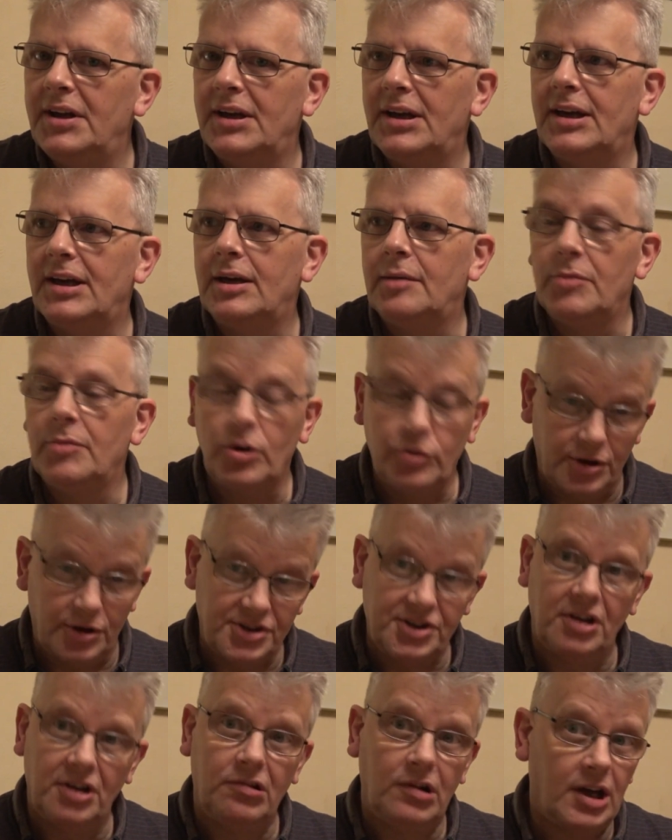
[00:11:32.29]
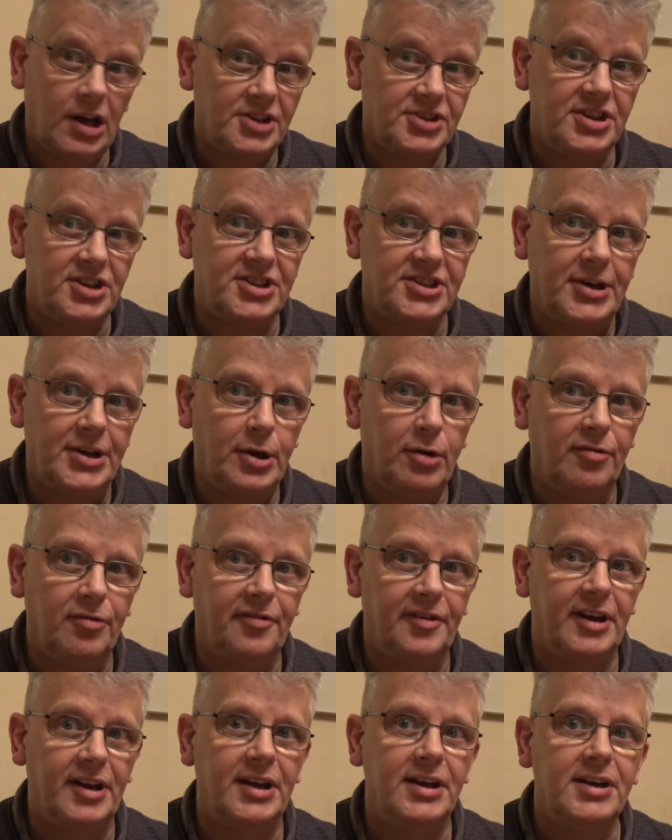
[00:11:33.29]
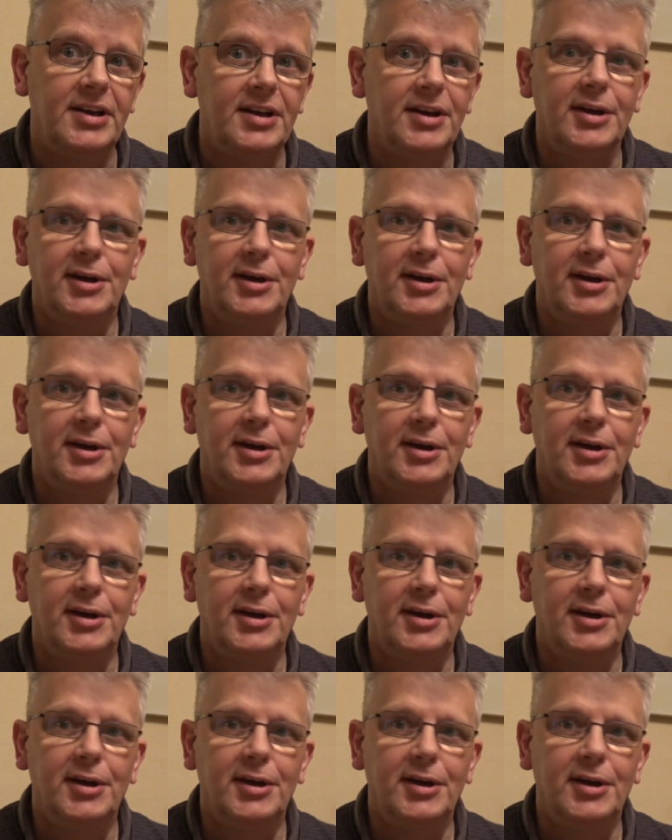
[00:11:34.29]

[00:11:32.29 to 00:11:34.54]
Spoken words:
across the grass itself, and